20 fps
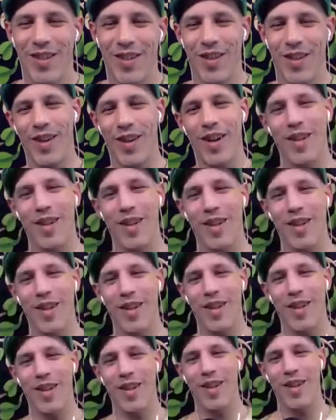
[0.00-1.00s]
so awesome.
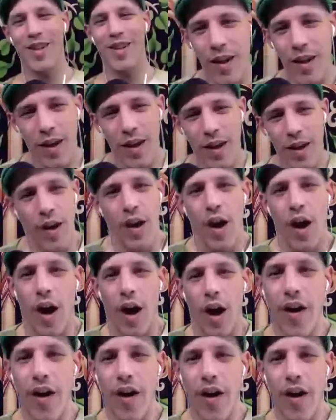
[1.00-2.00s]

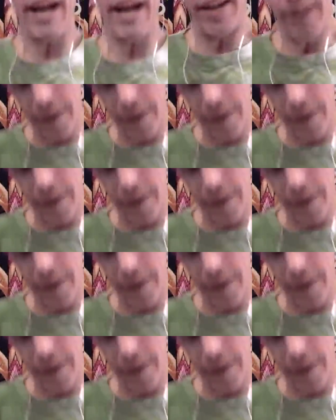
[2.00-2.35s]
All right.